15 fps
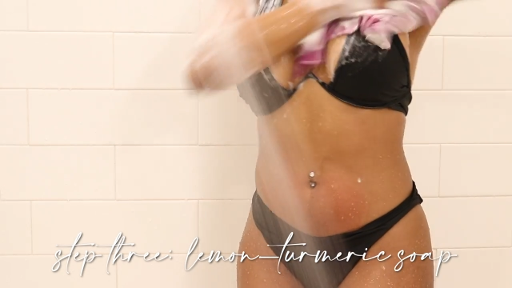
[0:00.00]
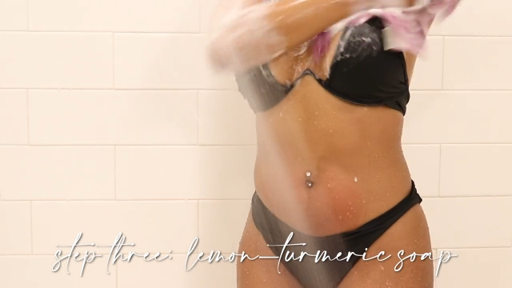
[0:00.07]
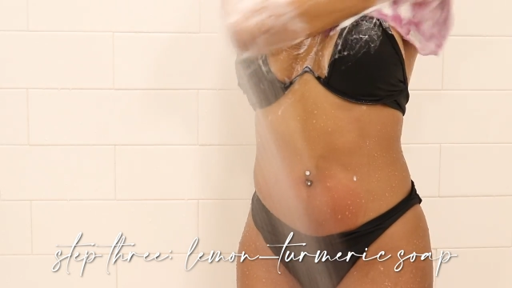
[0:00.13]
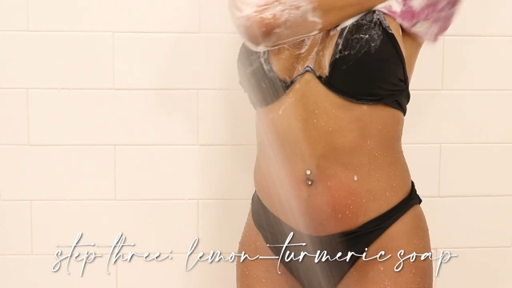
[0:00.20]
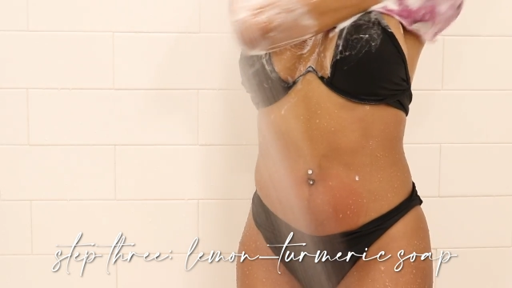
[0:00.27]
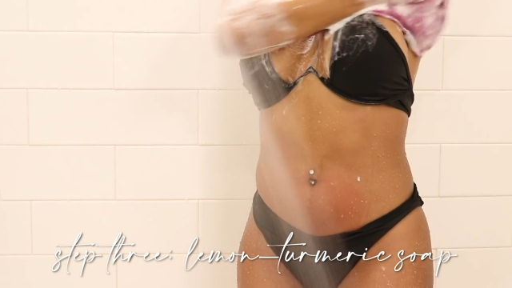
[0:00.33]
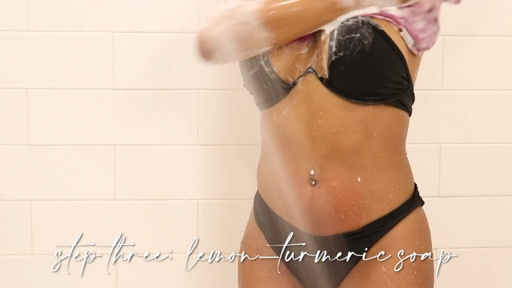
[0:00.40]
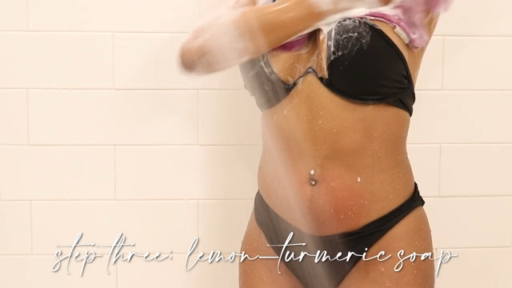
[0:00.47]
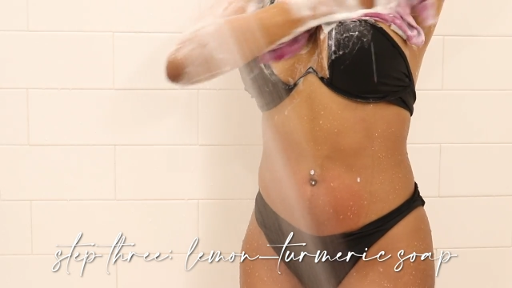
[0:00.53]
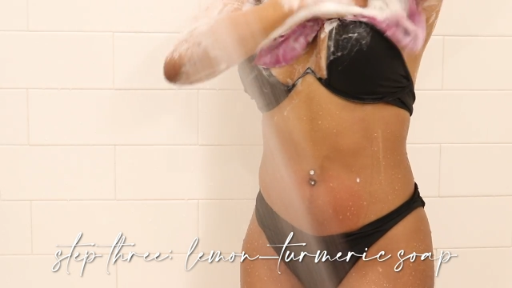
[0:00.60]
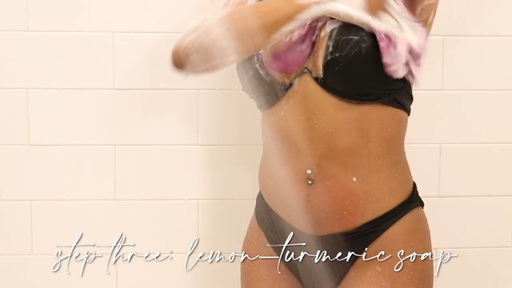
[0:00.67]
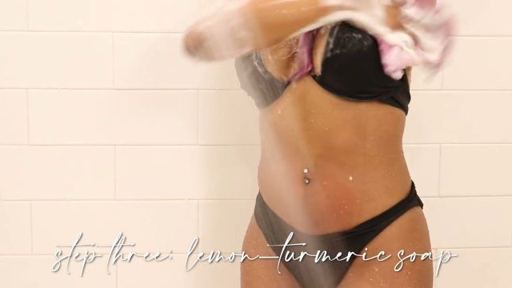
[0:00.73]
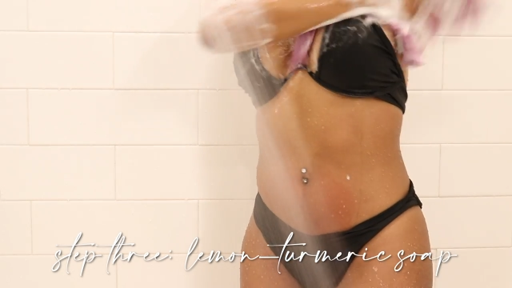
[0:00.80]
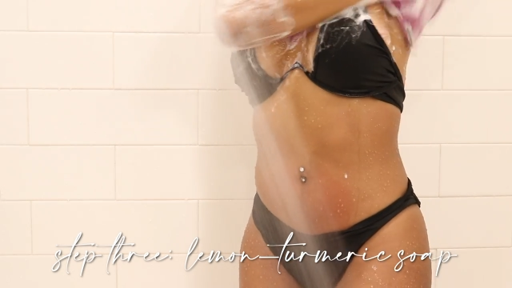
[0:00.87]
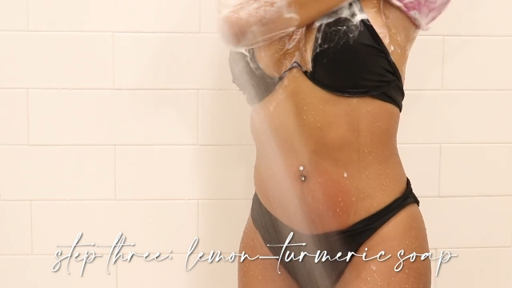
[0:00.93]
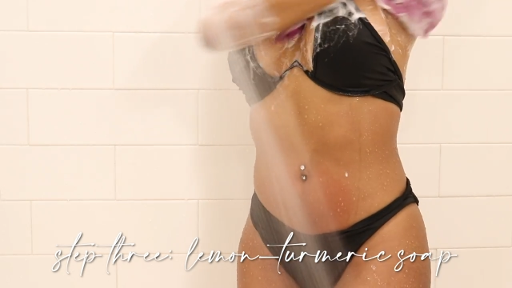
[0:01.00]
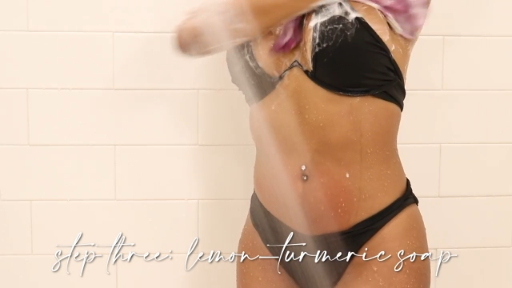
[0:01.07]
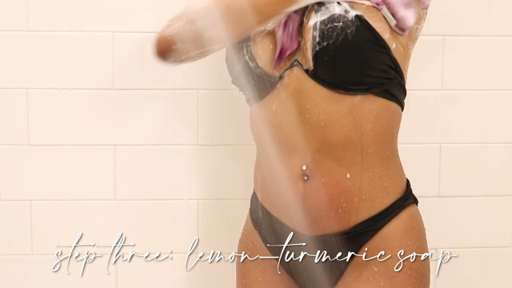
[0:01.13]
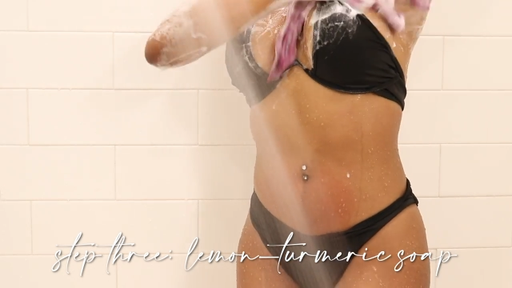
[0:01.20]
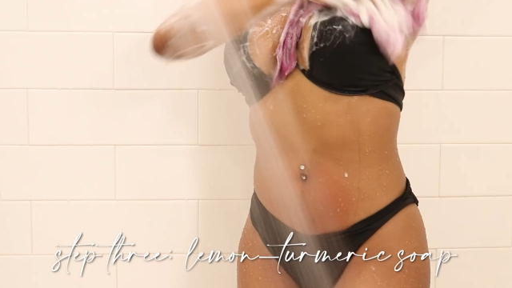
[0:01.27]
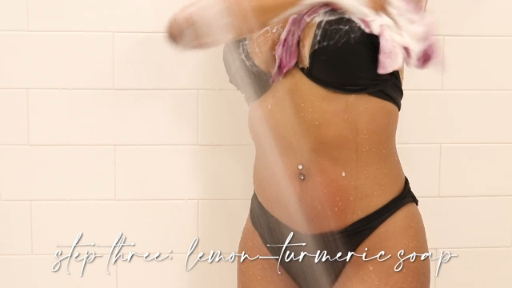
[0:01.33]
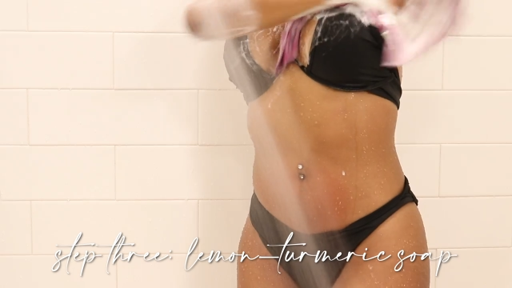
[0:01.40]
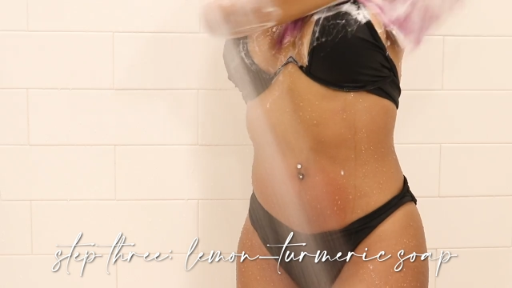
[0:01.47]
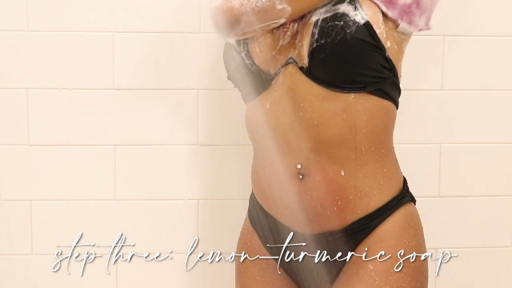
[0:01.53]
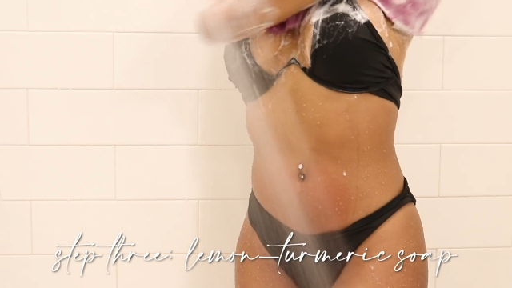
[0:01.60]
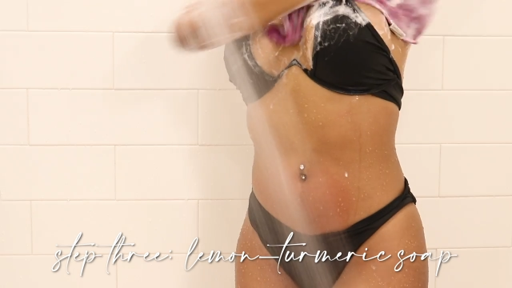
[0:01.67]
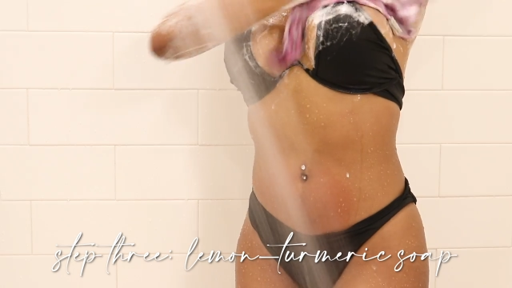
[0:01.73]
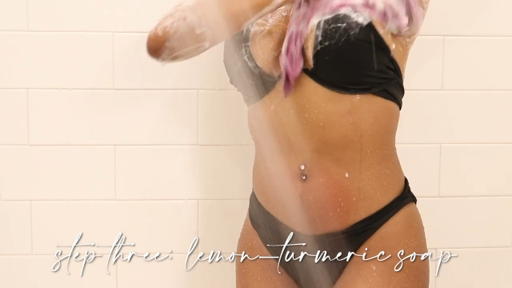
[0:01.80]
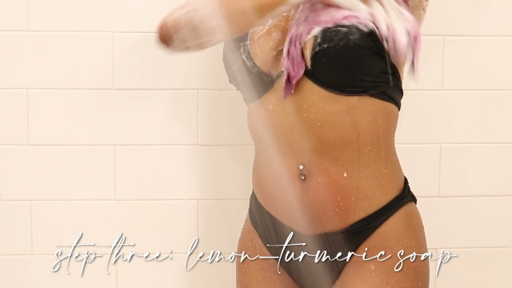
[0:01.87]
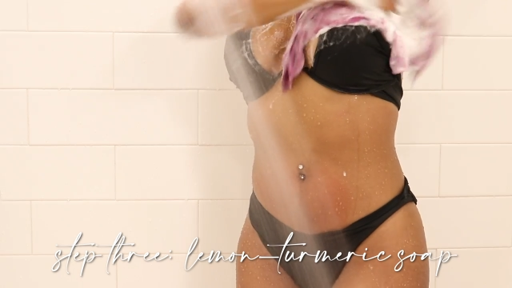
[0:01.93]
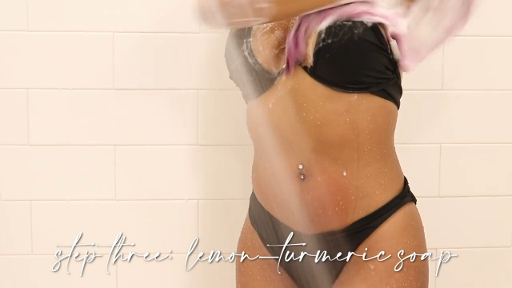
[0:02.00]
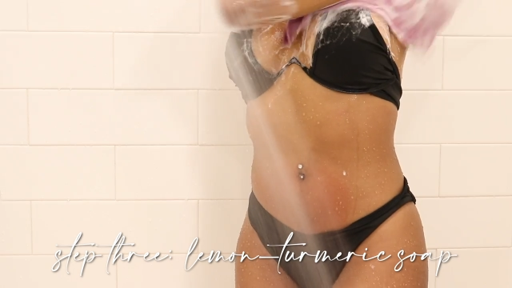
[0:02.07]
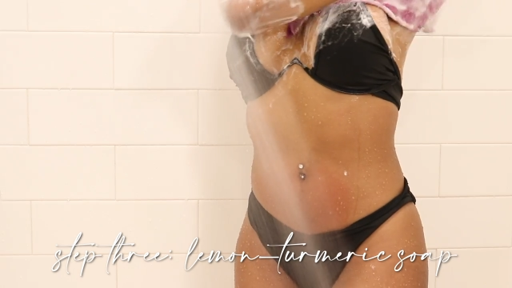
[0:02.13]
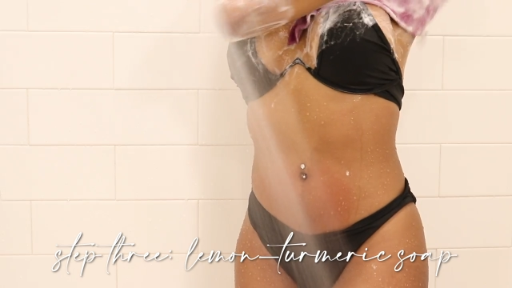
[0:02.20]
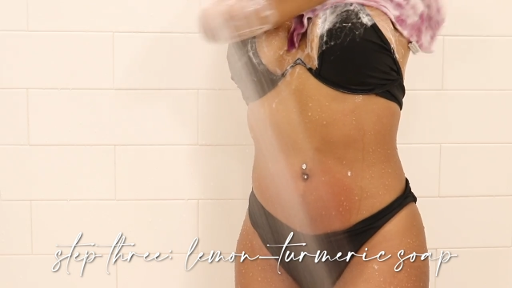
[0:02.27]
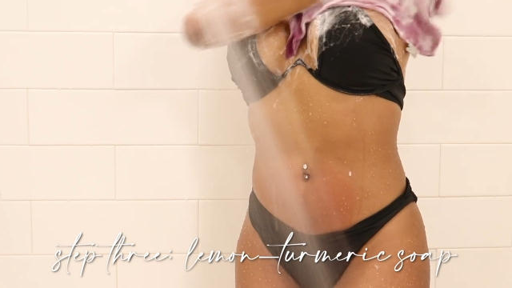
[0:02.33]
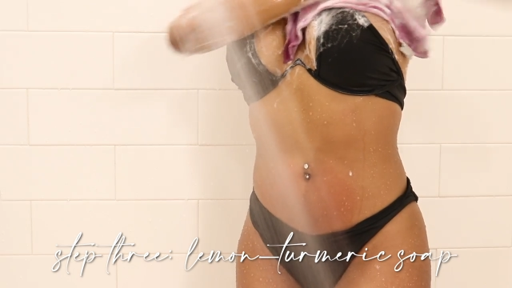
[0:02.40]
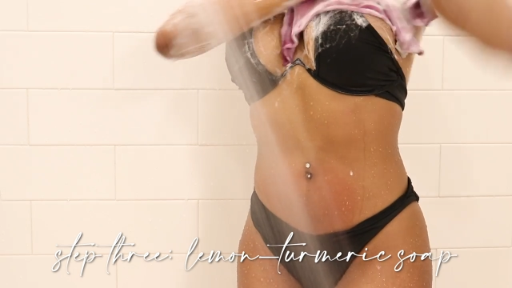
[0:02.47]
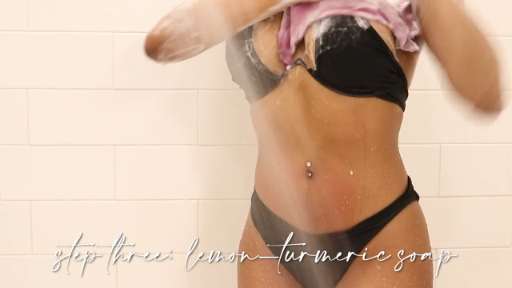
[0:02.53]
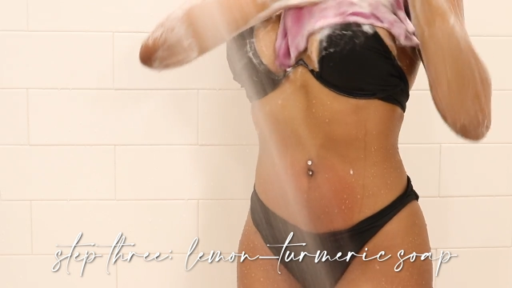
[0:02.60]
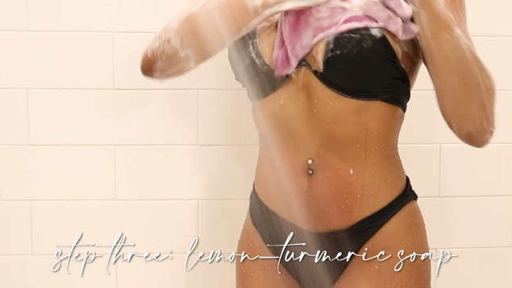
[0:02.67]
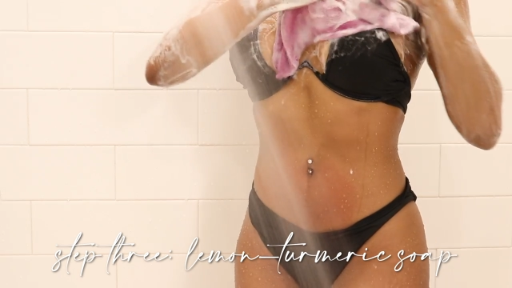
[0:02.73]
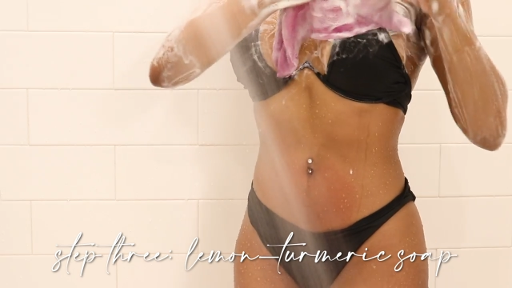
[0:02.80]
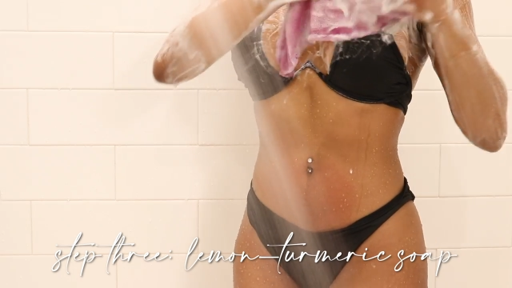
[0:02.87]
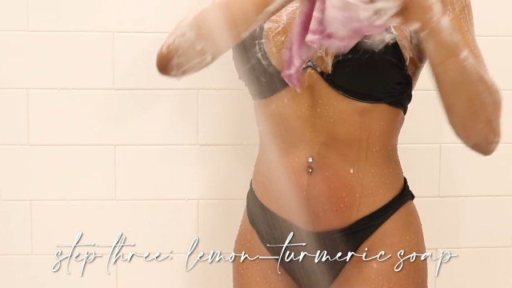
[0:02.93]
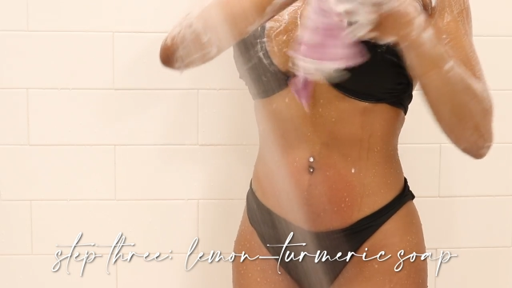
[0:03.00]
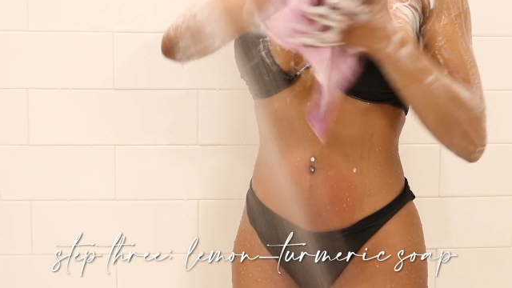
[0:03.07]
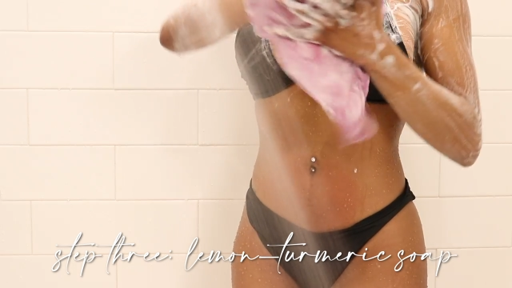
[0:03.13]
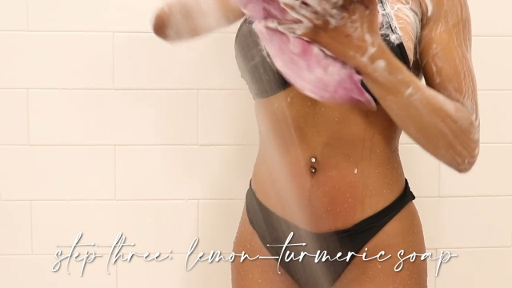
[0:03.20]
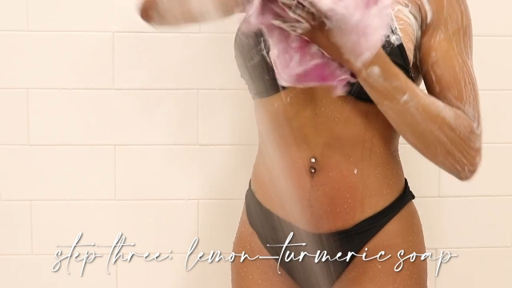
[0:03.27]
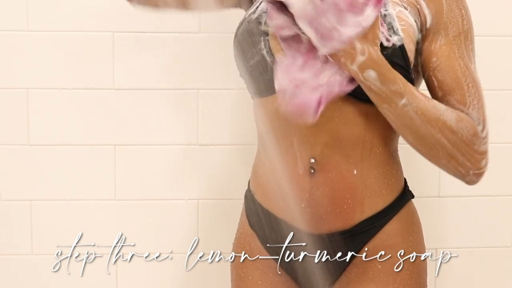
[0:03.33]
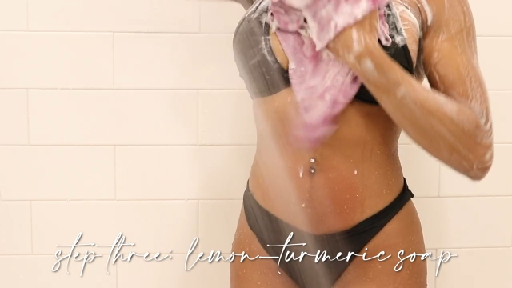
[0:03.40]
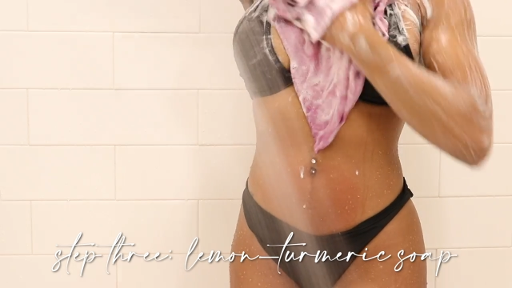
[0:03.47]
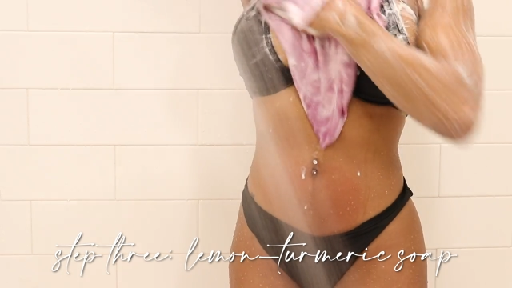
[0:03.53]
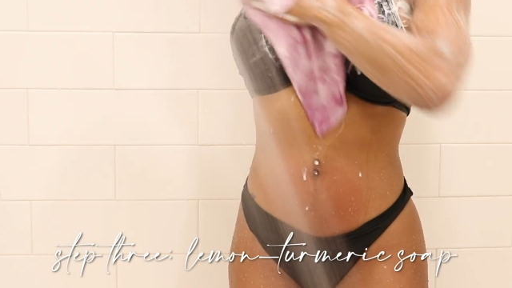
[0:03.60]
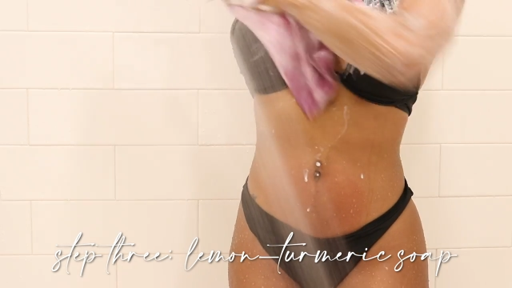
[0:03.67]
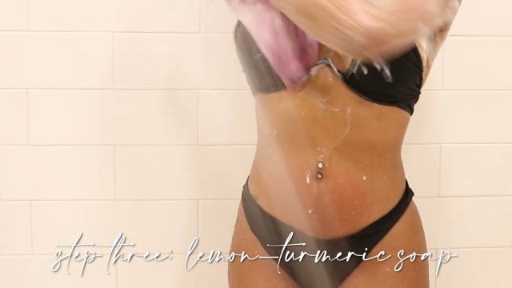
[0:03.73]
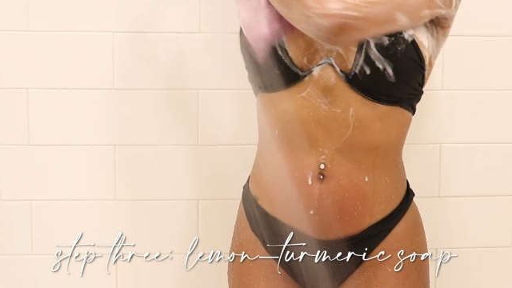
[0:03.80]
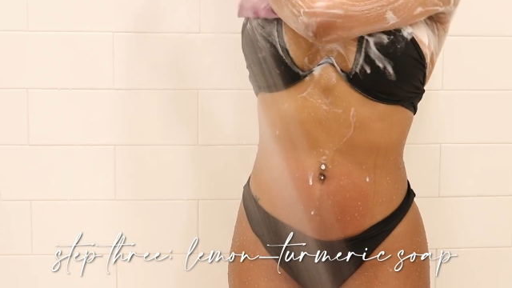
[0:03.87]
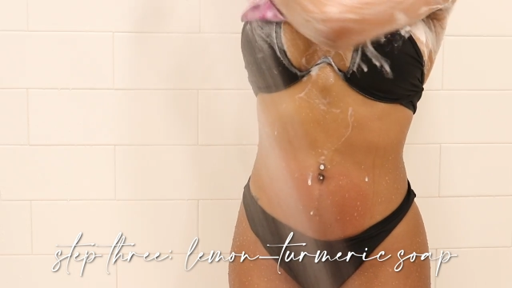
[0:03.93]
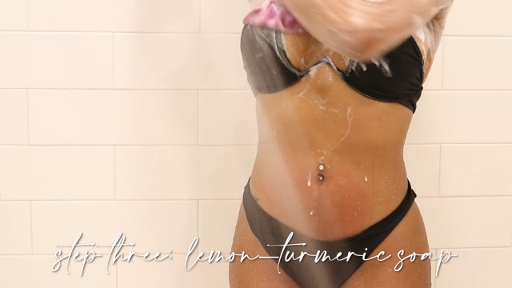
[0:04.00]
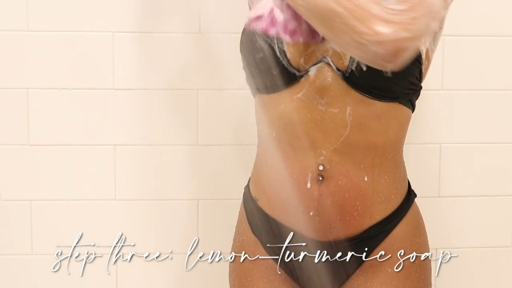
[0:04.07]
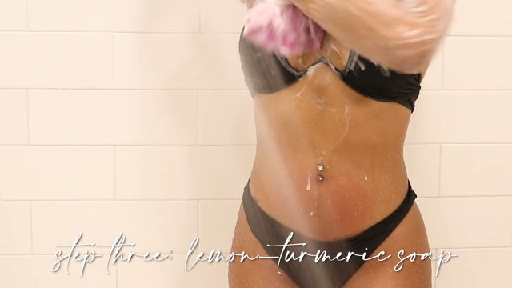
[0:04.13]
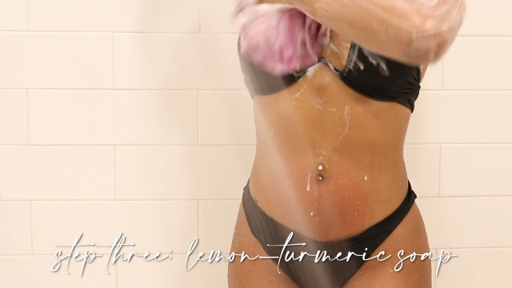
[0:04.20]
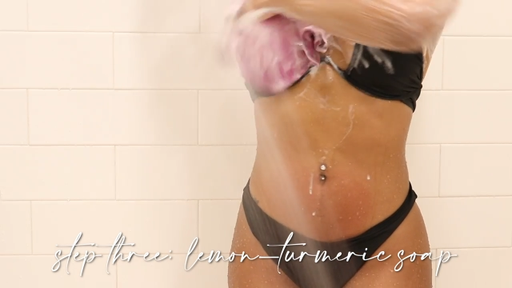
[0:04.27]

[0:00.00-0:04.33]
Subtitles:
Nobody's mouth can be seen.